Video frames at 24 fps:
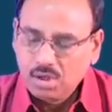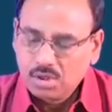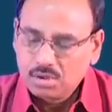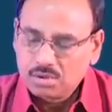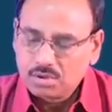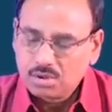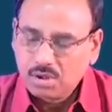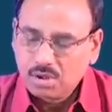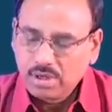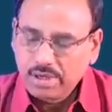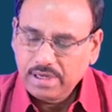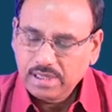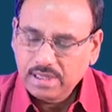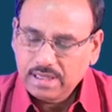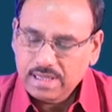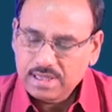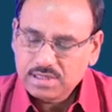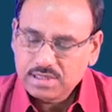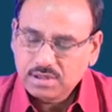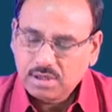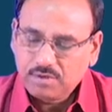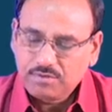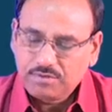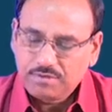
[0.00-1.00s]
So, in
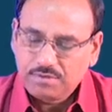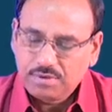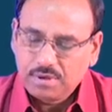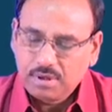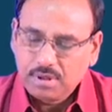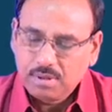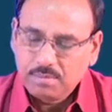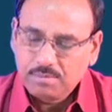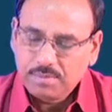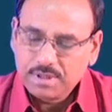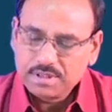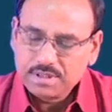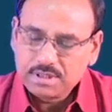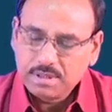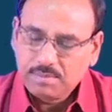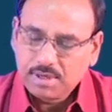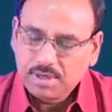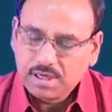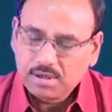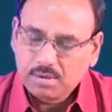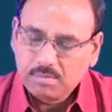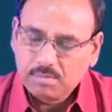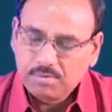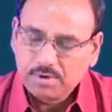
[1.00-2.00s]
case of
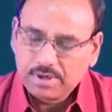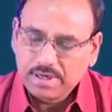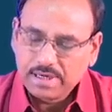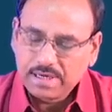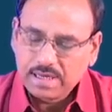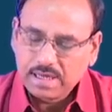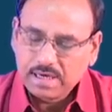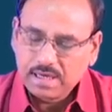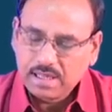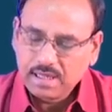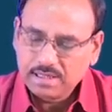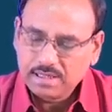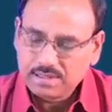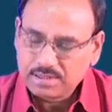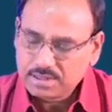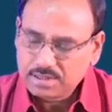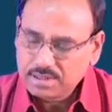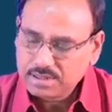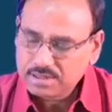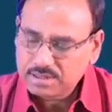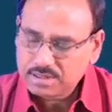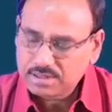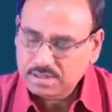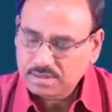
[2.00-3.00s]
principal component
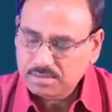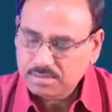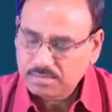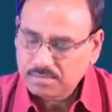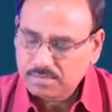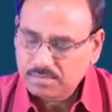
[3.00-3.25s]
analysis,